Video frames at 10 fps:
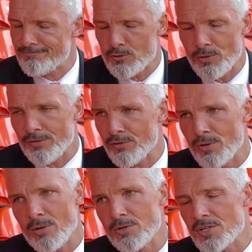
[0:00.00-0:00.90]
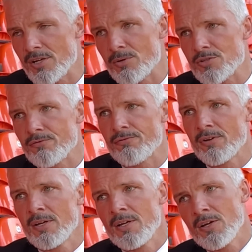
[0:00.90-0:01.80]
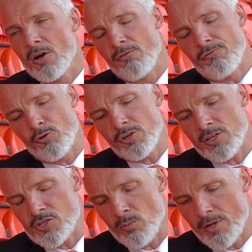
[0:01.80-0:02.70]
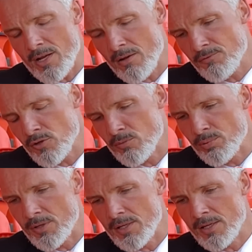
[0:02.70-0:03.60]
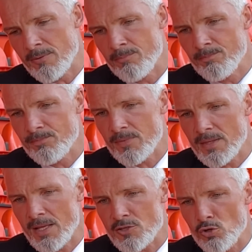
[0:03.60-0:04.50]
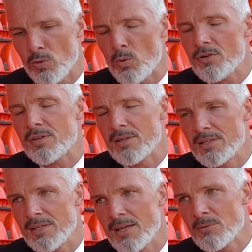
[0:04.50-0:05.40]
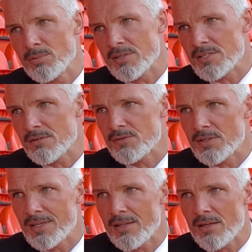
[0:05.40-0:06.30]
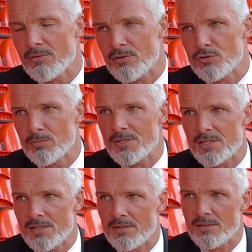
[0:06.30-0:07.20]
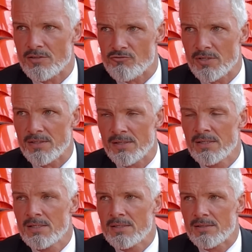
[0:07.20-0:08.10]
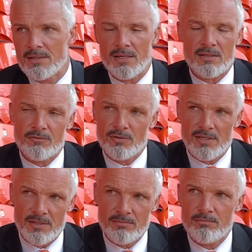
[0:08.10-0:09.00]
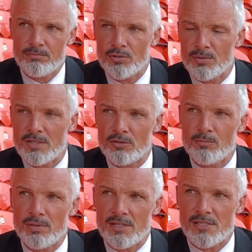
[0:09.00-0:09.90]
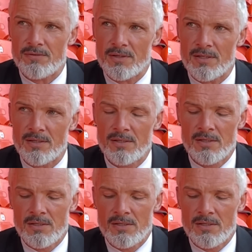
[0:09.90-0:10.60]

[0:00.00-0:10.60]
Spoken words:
going through hours and hours of footage and what have you, but it's all worth it in the end, because if you get that recruitment side of things right, then that can really put you in a good place for the